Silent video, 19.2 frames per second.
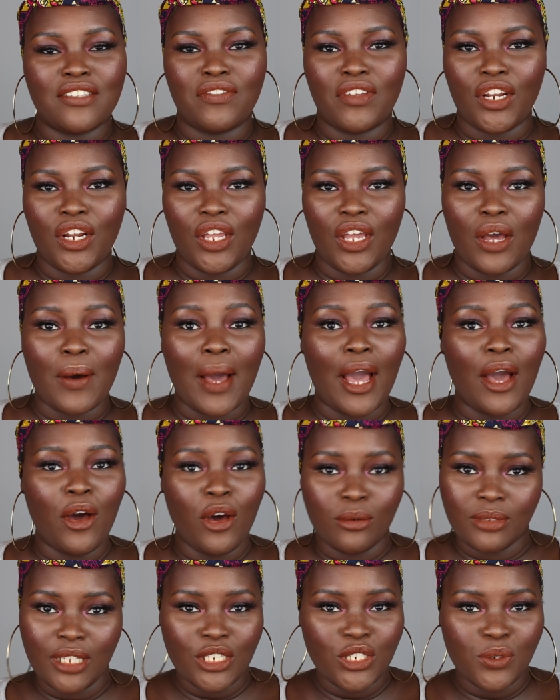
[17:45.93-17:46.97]
video. I
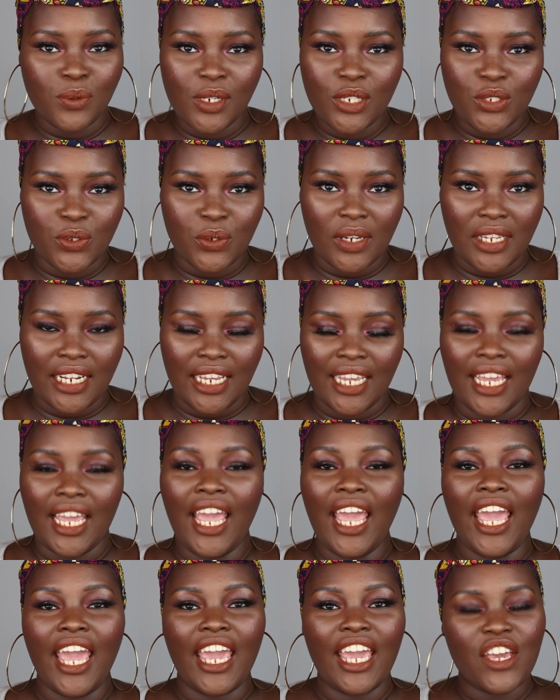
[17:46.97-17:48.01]
hope that you enjoyed it.